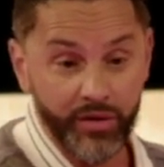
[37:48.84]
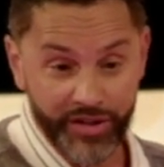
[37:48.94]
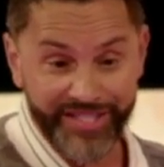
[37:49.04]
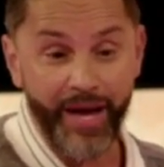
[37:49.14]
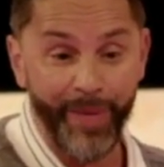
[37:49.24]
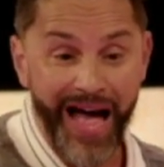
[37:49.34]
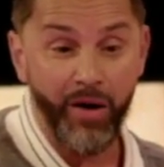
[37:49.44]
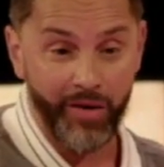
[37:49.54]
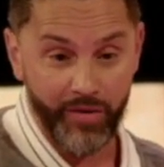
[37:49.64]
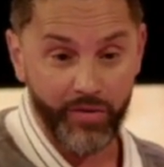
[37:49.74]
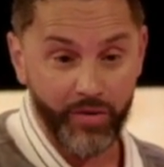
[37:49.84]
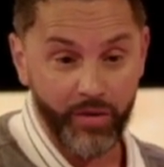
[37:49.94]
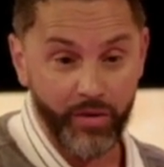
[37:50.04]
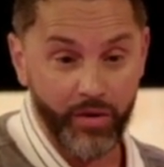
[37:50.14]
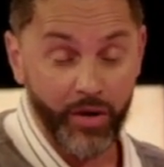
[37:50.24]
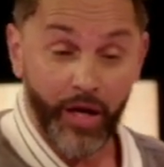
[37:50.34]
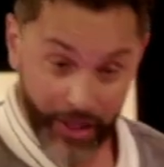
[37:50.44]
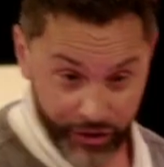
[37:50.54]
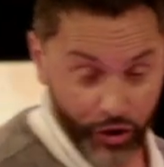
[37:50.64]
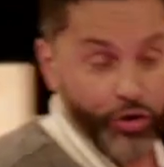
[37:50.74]
step out,
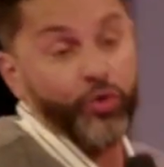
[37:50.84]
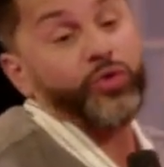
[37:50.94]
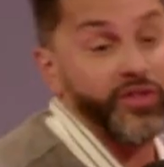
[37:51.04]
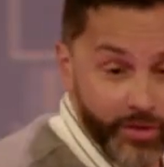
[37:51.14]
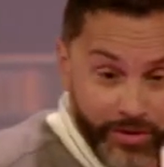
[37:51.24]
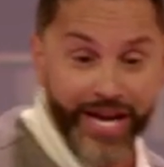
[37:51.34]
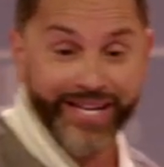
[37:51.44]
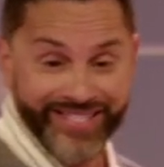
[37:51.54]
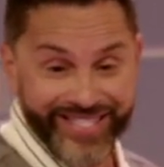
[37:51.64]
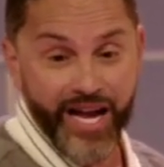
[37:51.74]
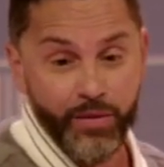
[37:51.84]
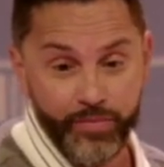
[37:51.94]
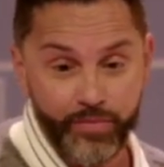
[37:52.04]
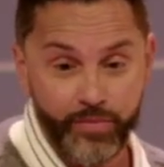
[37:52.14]
until you take a step,